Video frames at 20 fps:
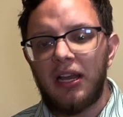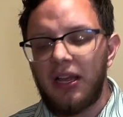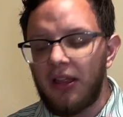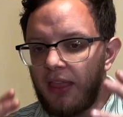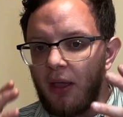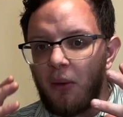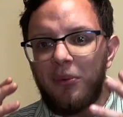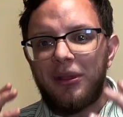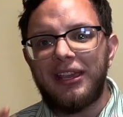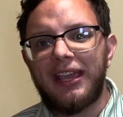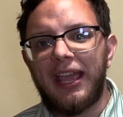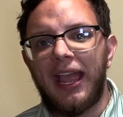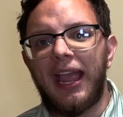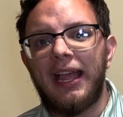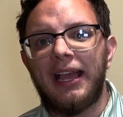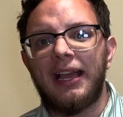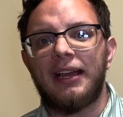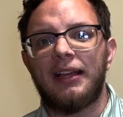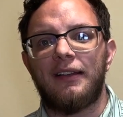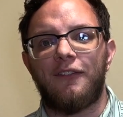that we
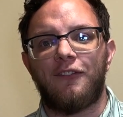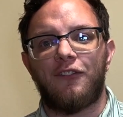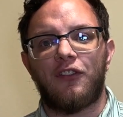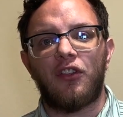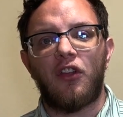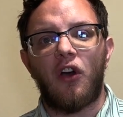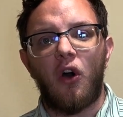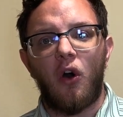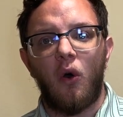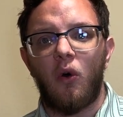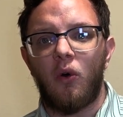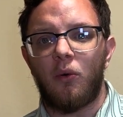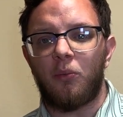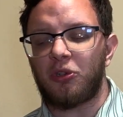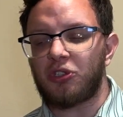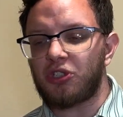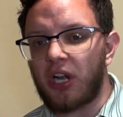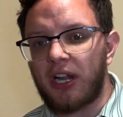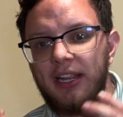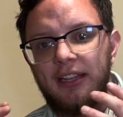can for the home. We're
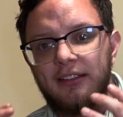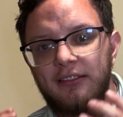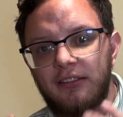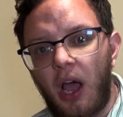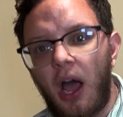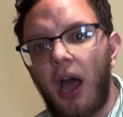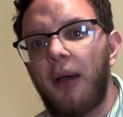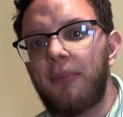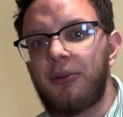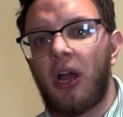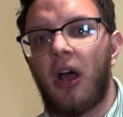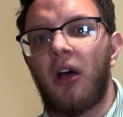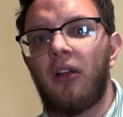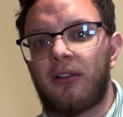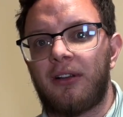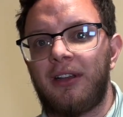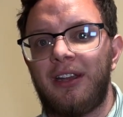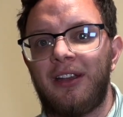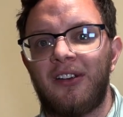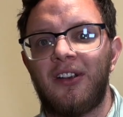trying to get top
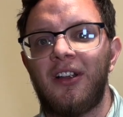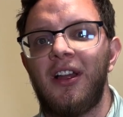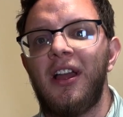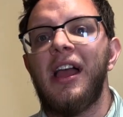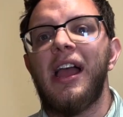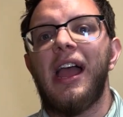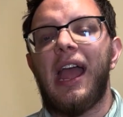dollar here.